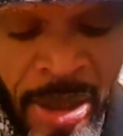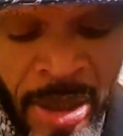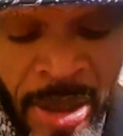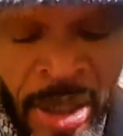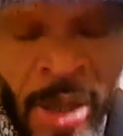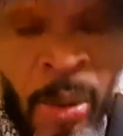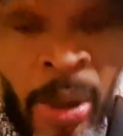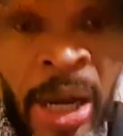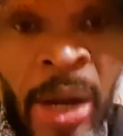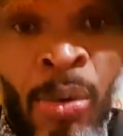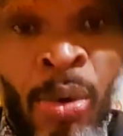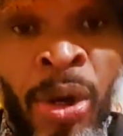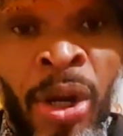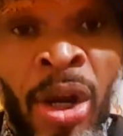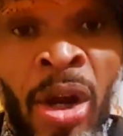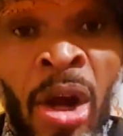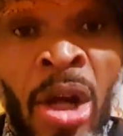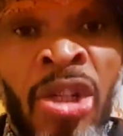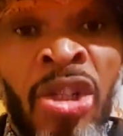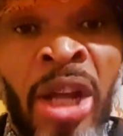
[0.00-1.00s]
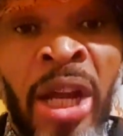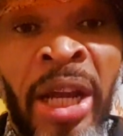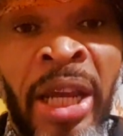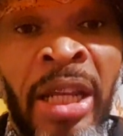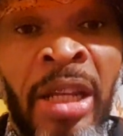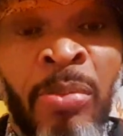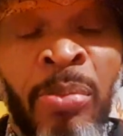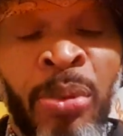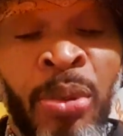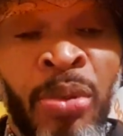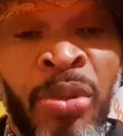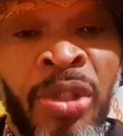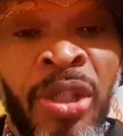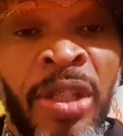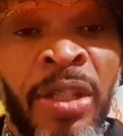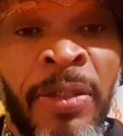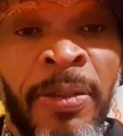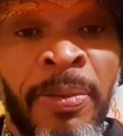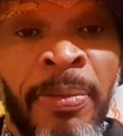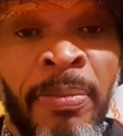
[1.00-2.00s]
Yeah, we had a runner called Jacqueline
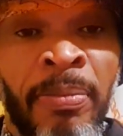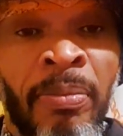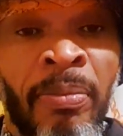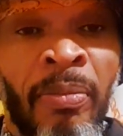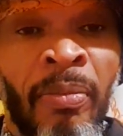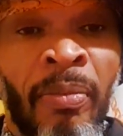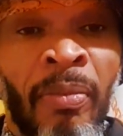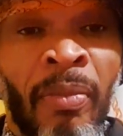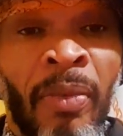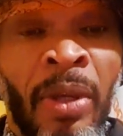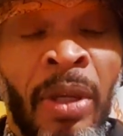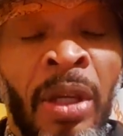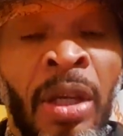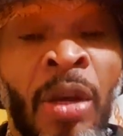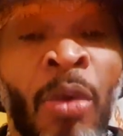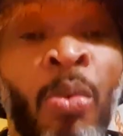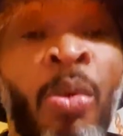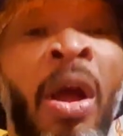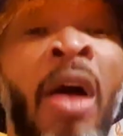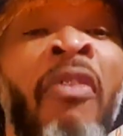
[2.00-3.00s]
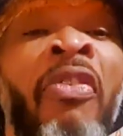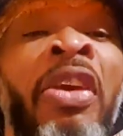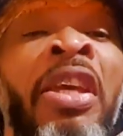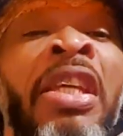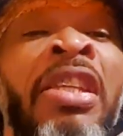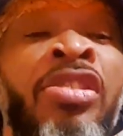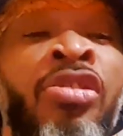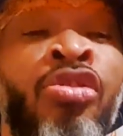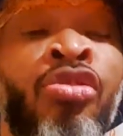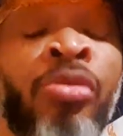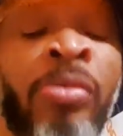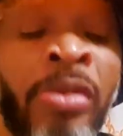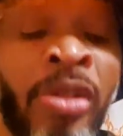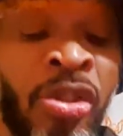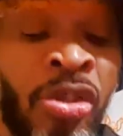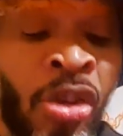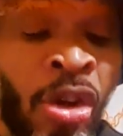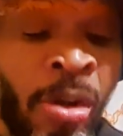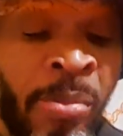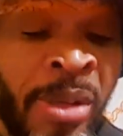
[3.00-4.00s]
Pusey. We have history,
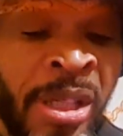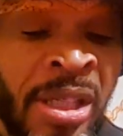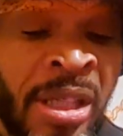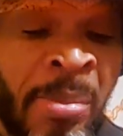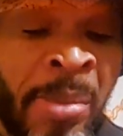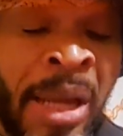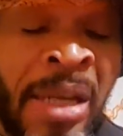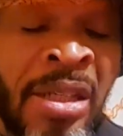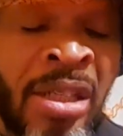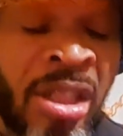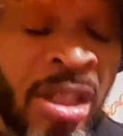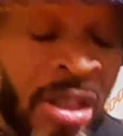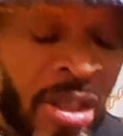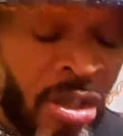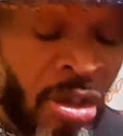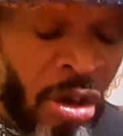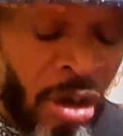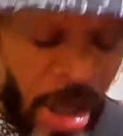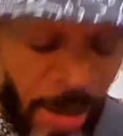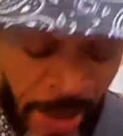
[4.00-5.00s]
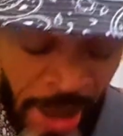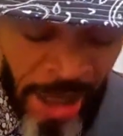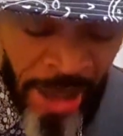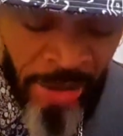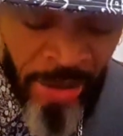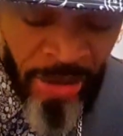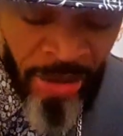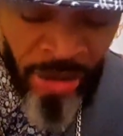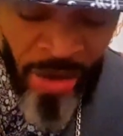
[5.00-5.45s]
sir, Mr. Man, sir. Don't let me get